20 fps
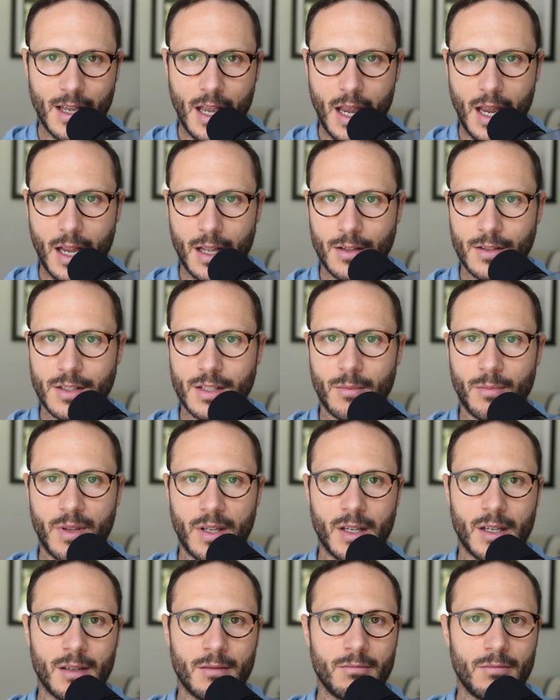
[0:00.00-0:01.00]
and
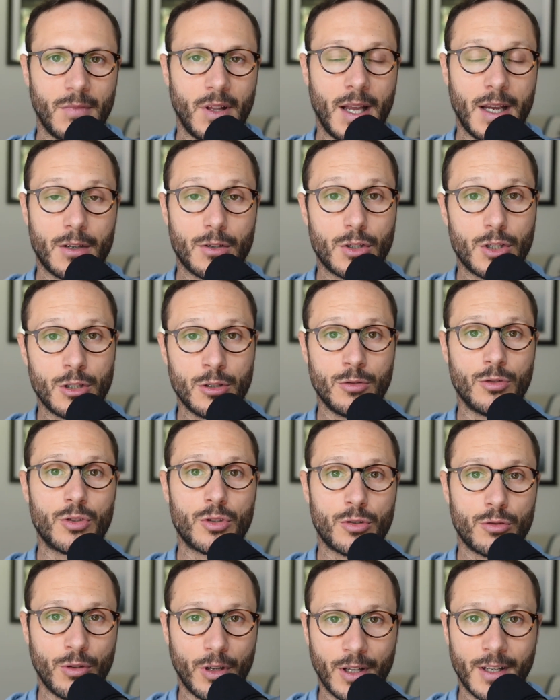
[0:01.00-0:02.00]
something like $2
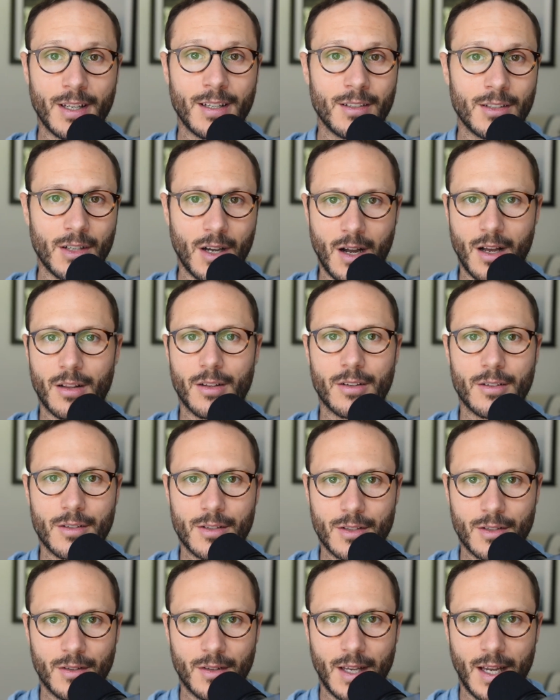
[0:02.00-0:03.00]
trillion
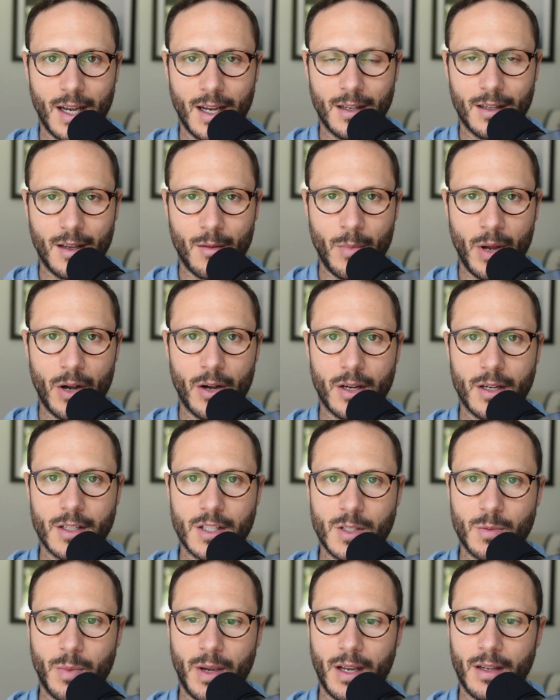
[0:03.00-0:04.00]
that America
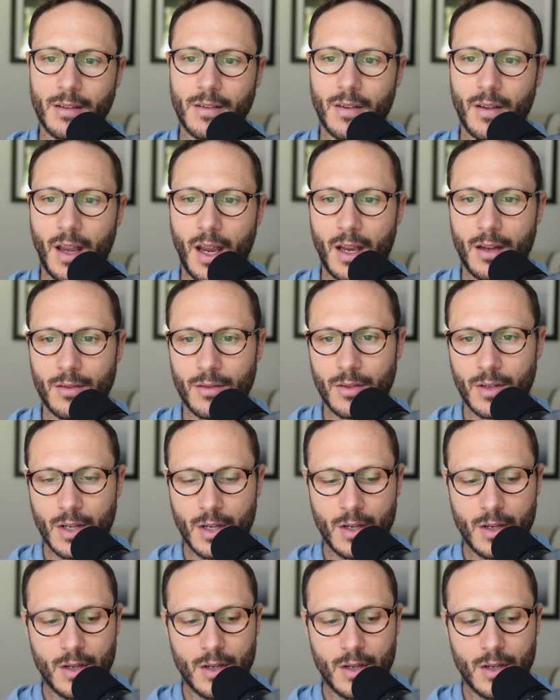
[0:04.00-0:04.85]
spent, and